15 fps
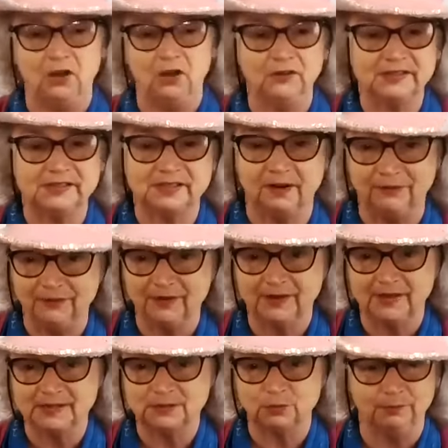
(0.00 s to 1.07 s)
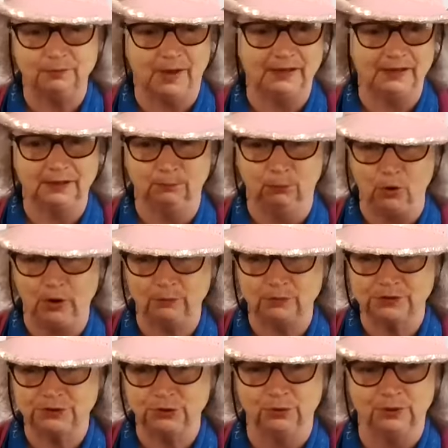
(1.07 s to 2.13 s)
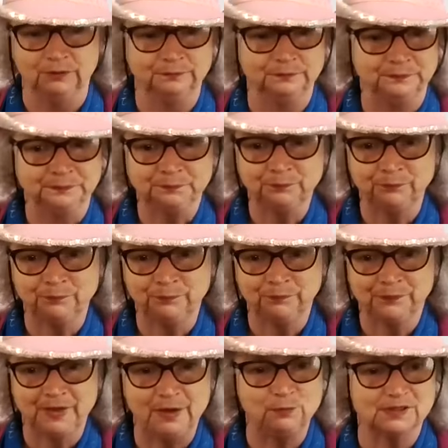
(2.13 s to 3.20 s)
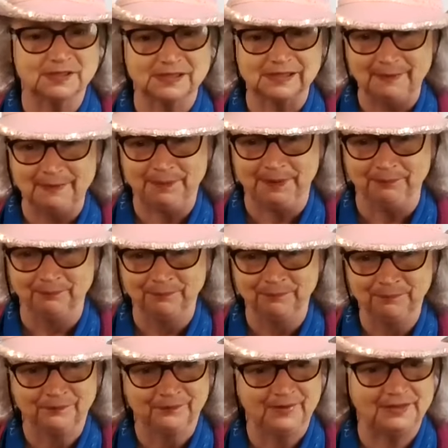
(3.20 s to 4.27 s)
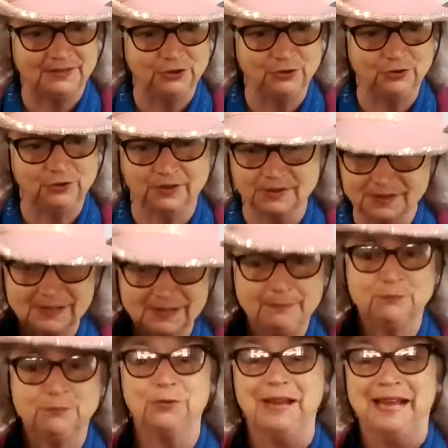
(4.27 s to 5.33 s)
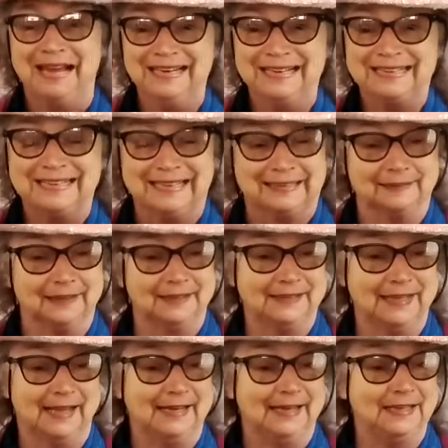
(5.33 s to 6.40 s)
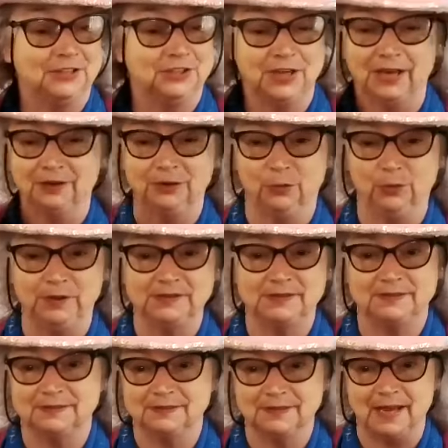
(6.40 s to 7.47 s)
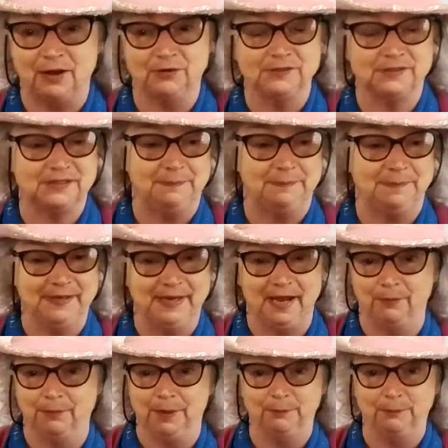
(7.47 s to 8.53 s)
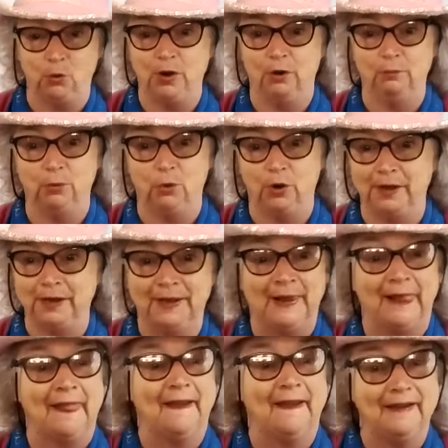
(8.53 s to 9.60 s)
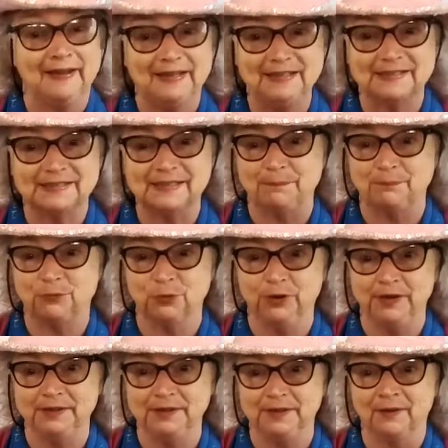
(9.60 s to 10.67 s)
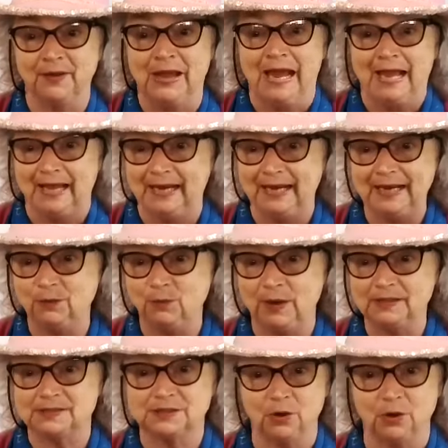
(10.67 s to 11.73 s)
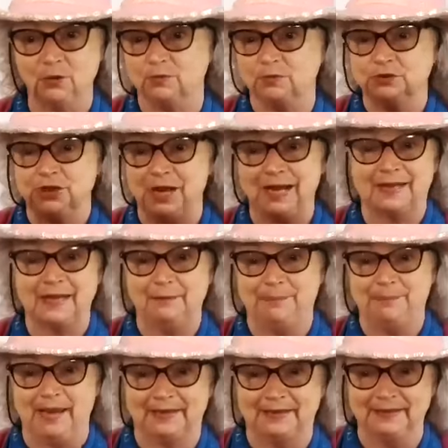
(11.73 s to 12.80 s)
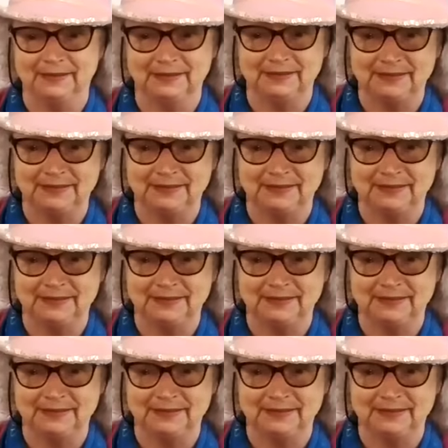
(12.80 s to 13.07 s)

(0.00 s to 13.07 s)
all this stuff, guess what my little boy was doing? He was sleeping. That dude could sleep through anything at that age. I don't know what he's how he's sleeping now, but boy, oh boy, he slept through anything. And anyway, so Jack got back in the